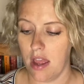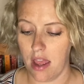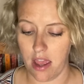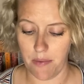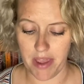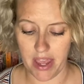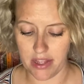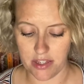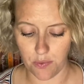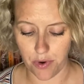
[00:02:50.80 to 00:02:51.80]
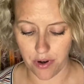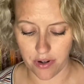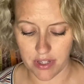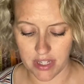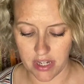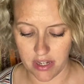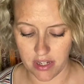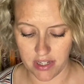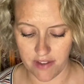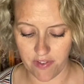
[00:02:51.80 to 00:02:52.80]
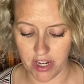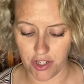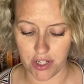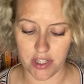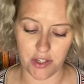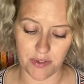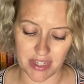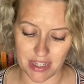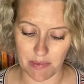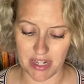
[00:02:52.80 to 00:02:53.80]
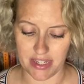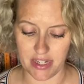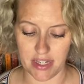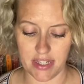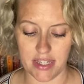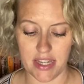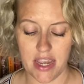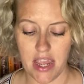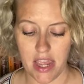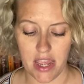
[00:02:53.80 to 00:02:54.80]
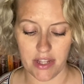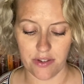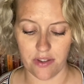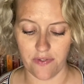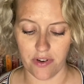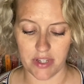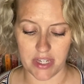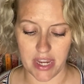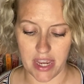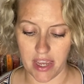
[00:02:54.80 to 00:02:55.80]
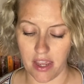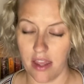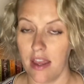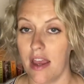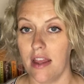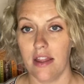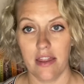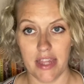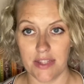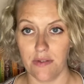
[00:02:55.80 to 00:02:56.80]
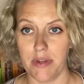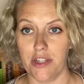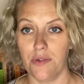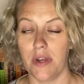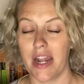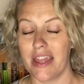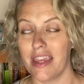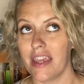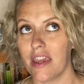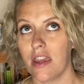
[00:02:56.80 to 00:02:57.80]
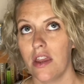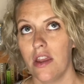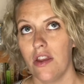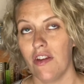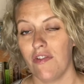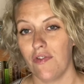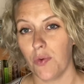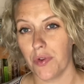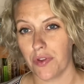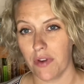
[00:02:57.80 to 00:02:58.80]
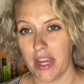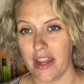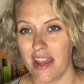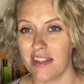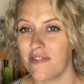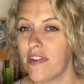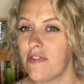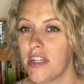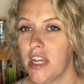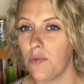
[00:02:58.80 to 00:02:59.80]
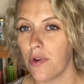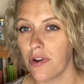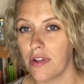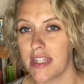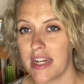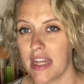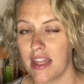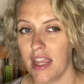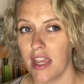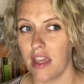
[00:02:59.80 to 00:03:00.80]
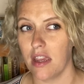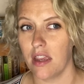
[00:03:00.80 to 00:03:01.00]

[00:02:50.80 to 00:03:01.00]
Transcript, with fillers: Um, it has the words, definitions, uses them in a sentence. And so the first day, that's what we do. And I think fourth grade has 15 words and I think